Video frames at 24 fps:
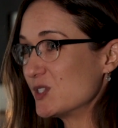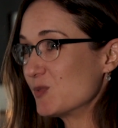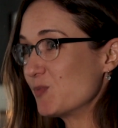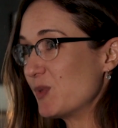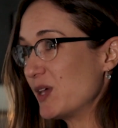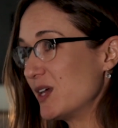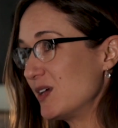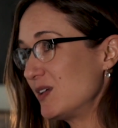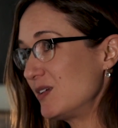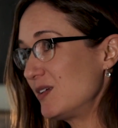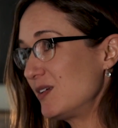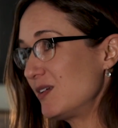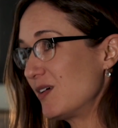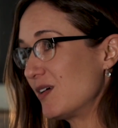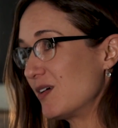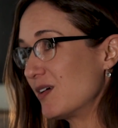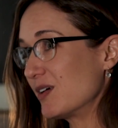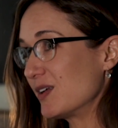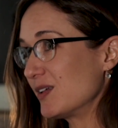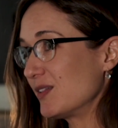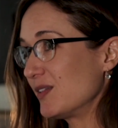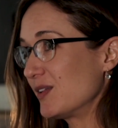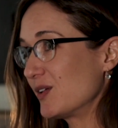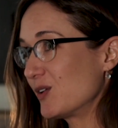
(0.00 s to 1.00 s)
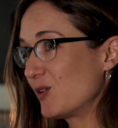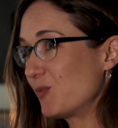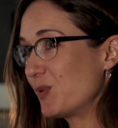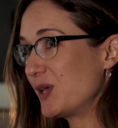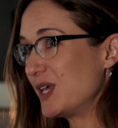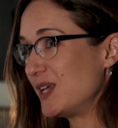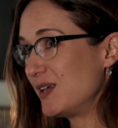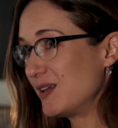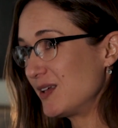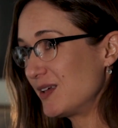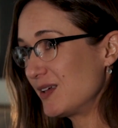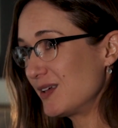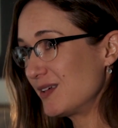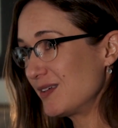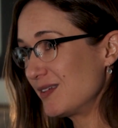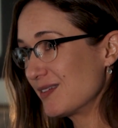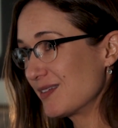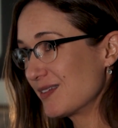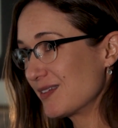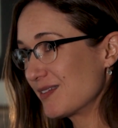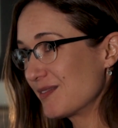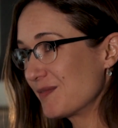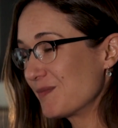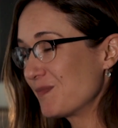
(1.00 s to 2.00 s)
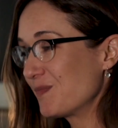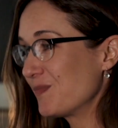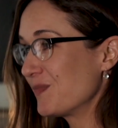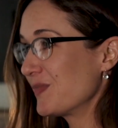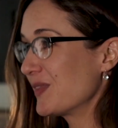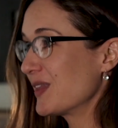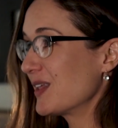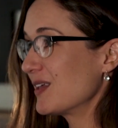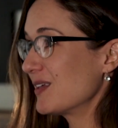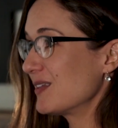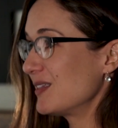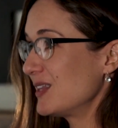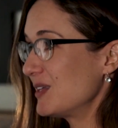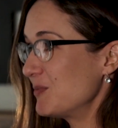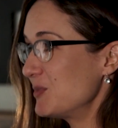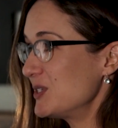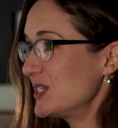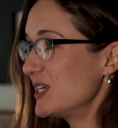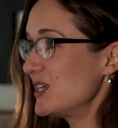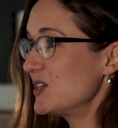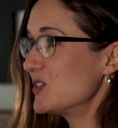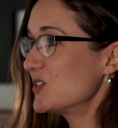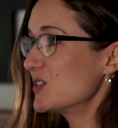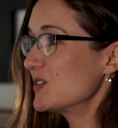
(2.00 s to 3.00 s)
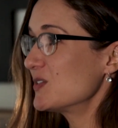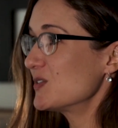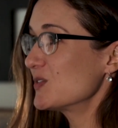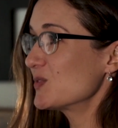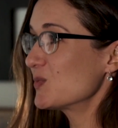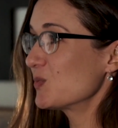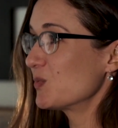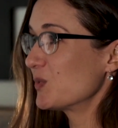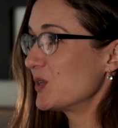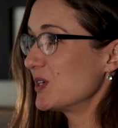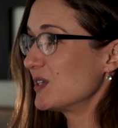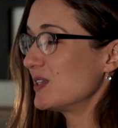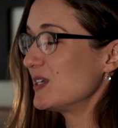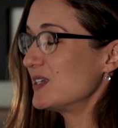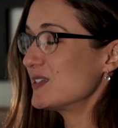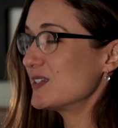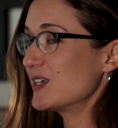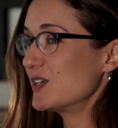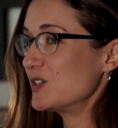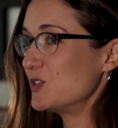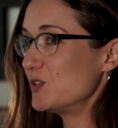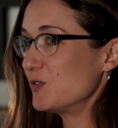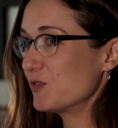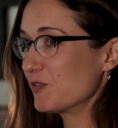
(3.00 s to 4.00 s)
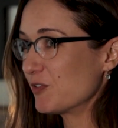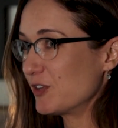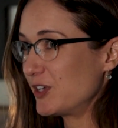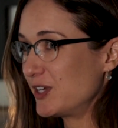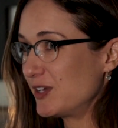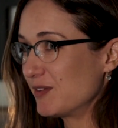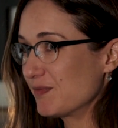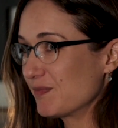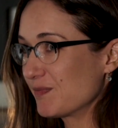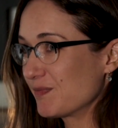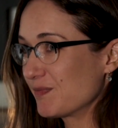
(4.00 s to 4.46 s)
spend on a little painting. Limitations really set you free.